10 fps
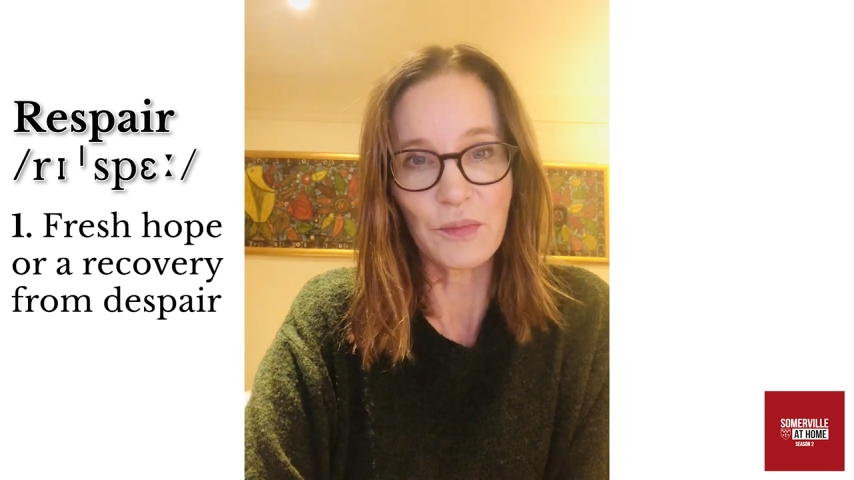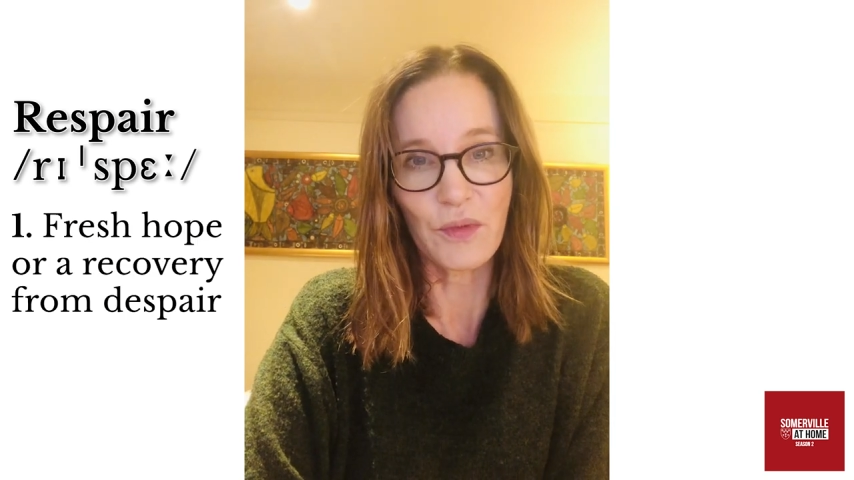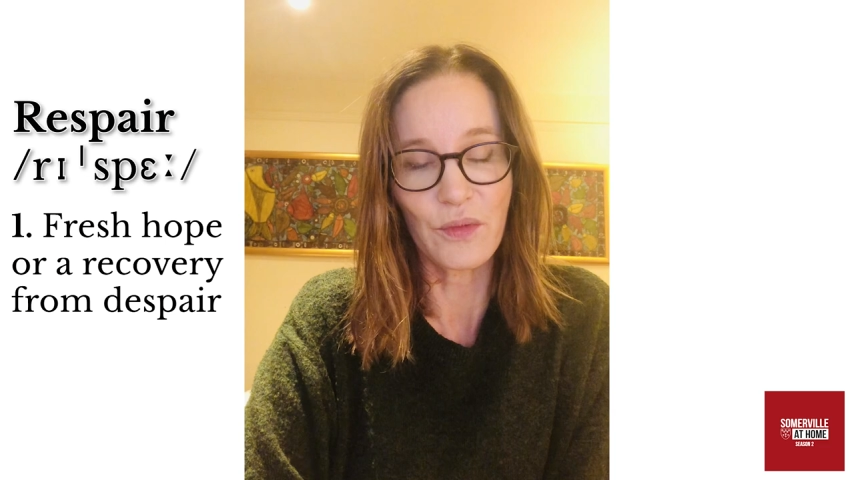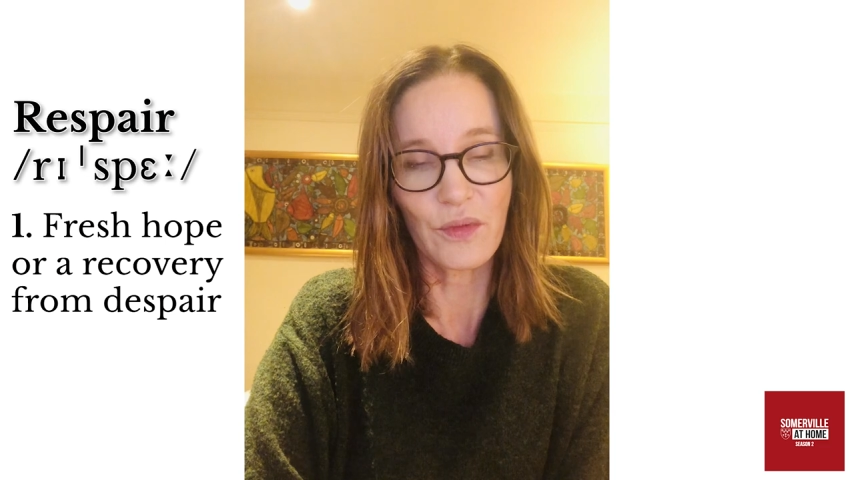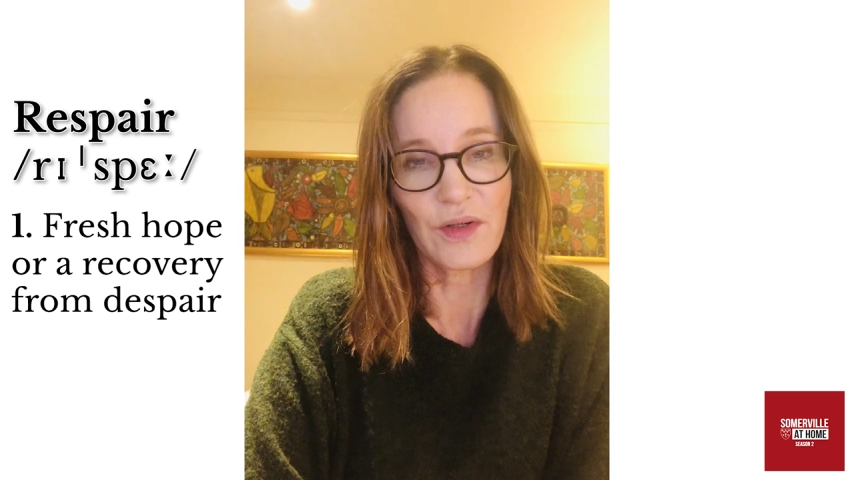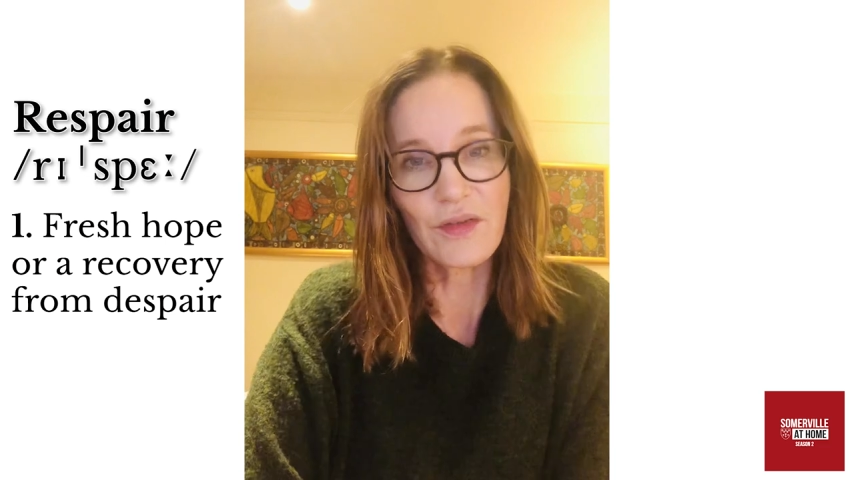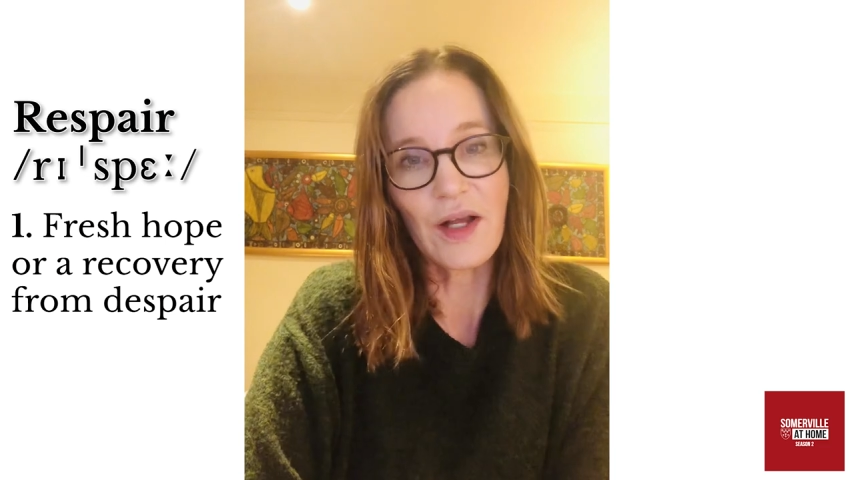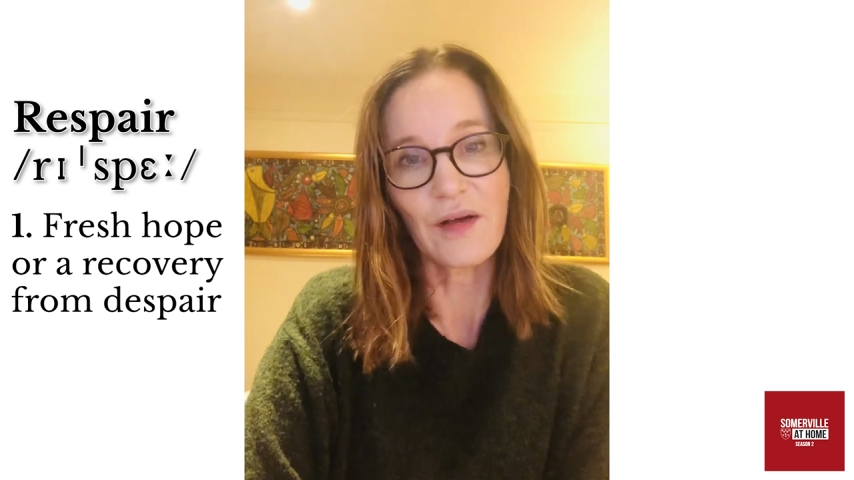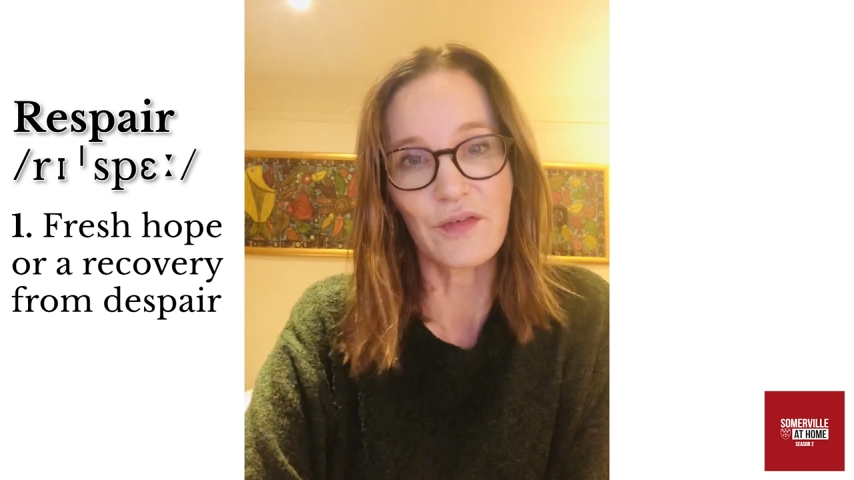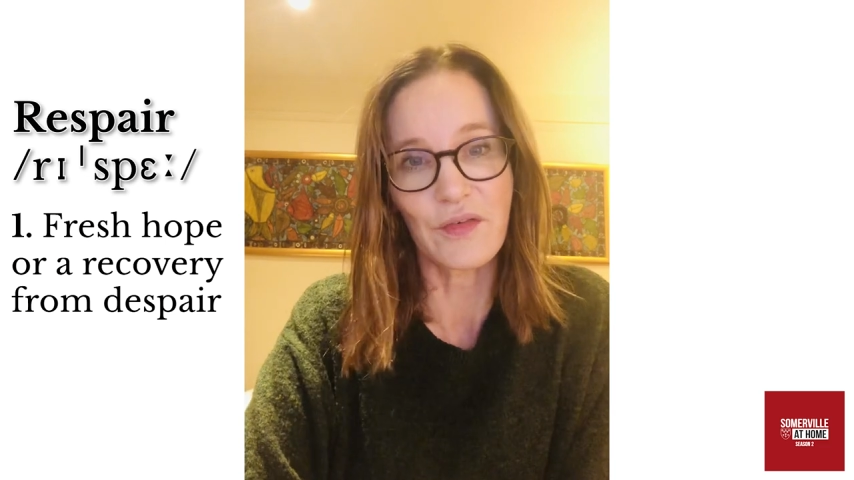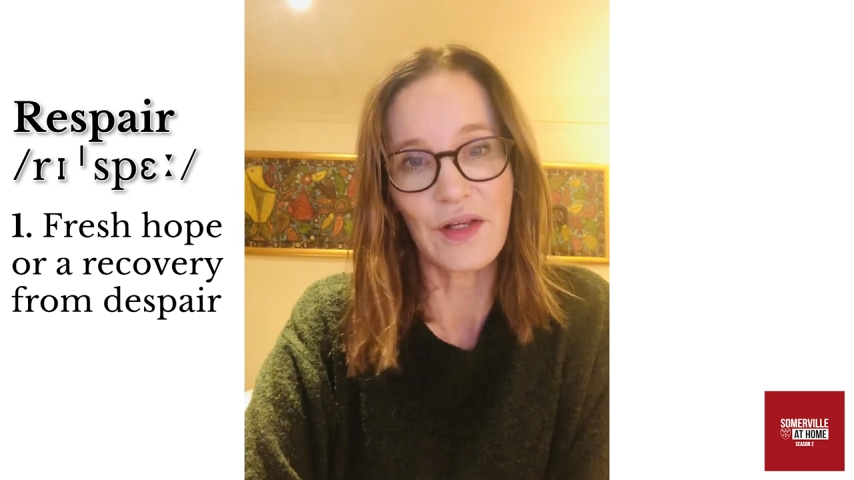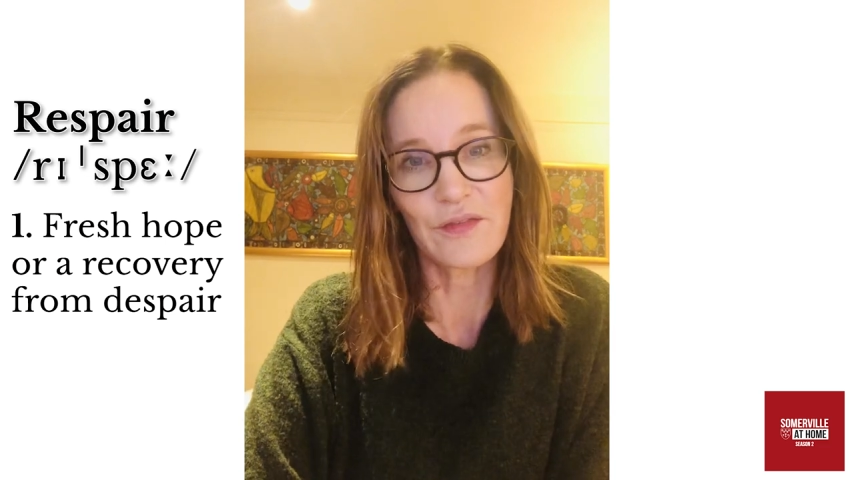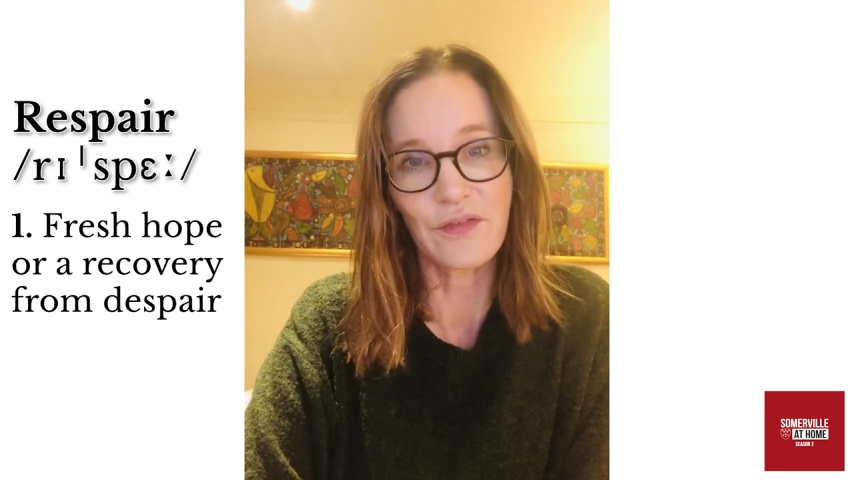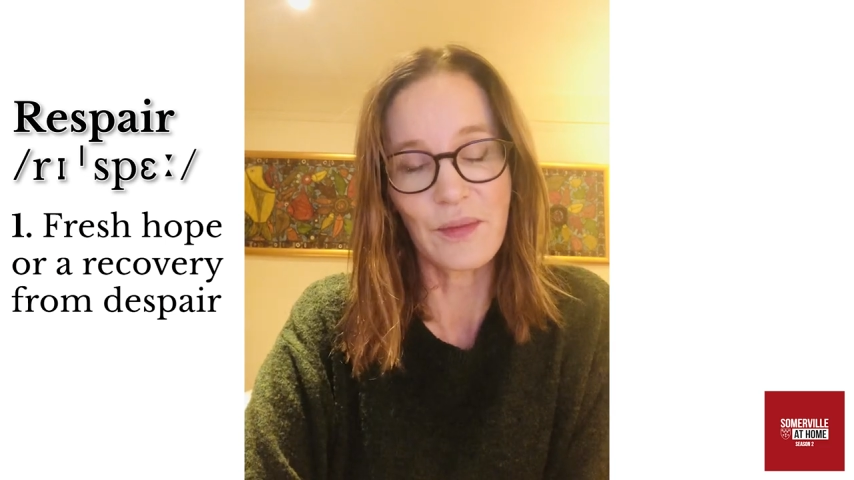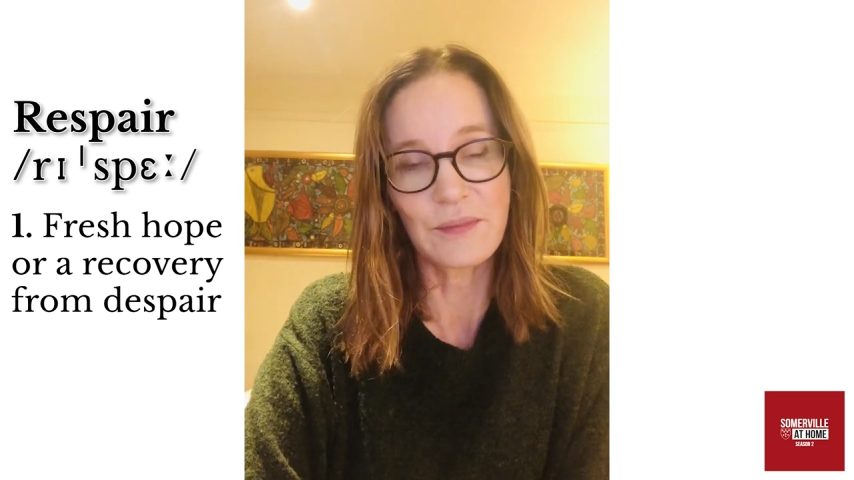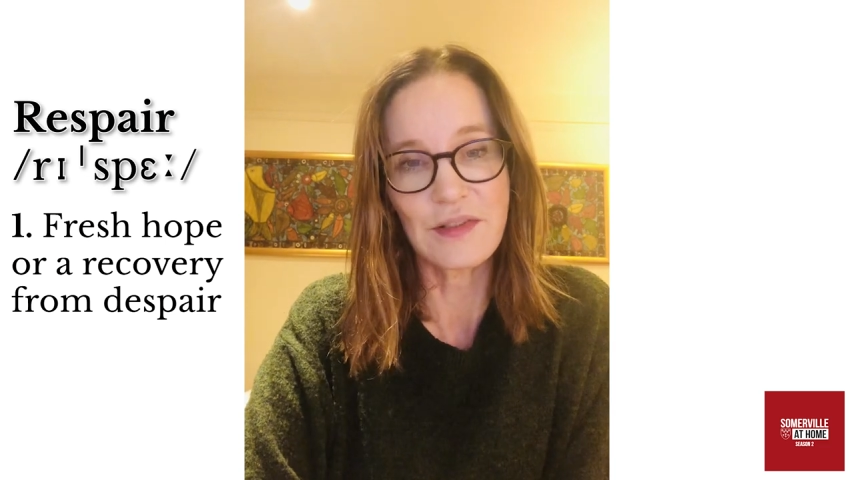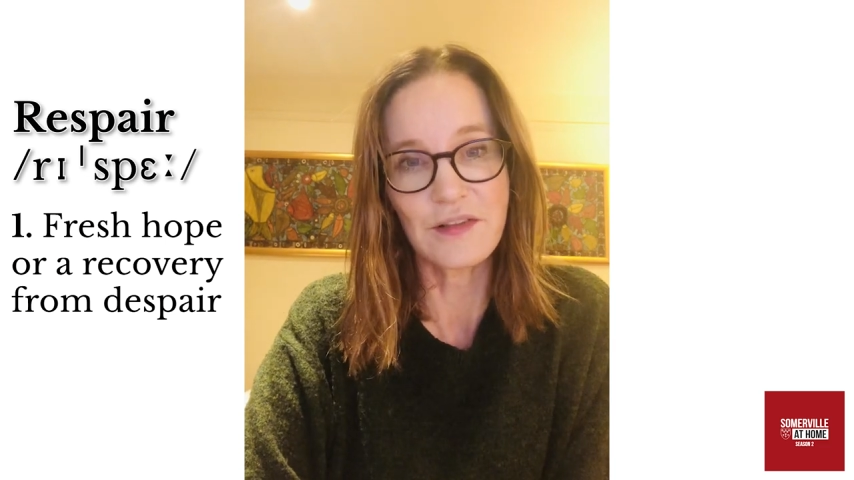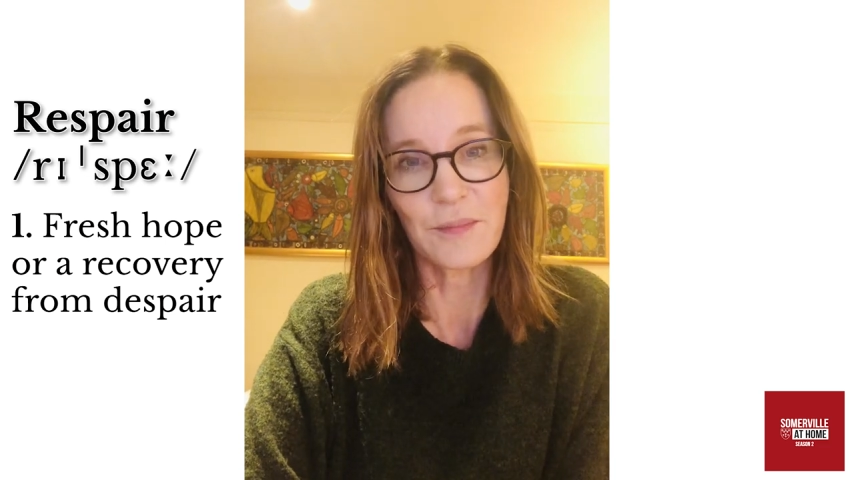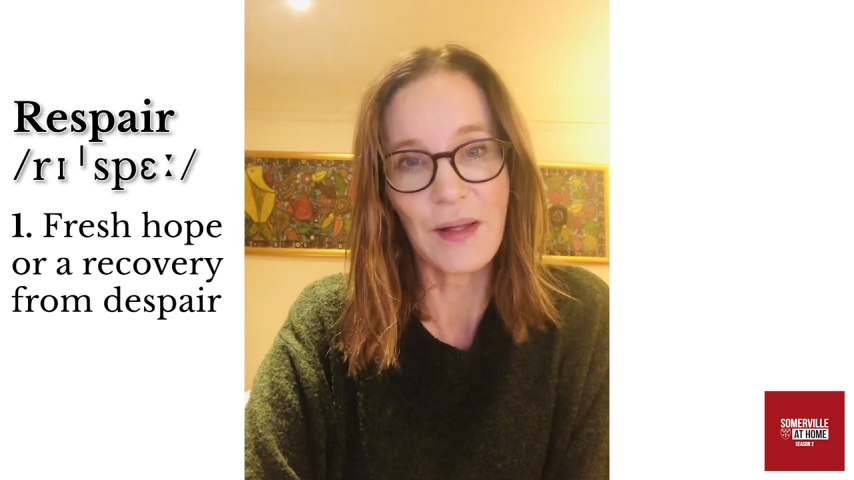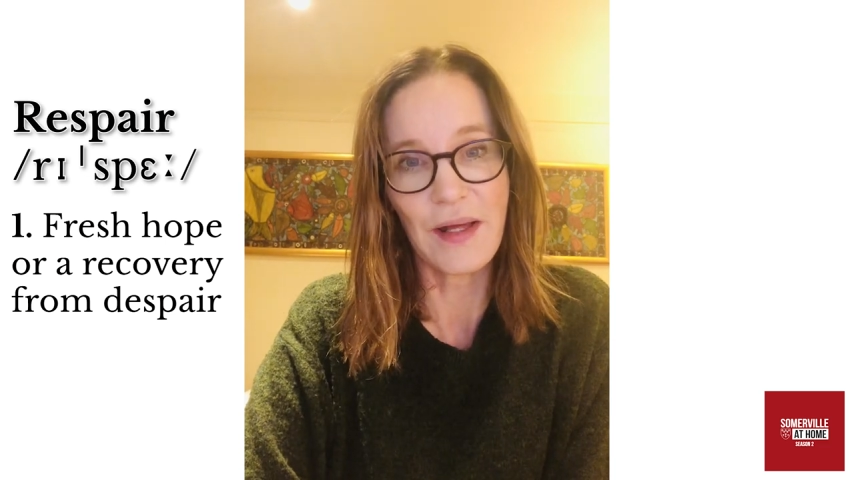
or a recovery from despair,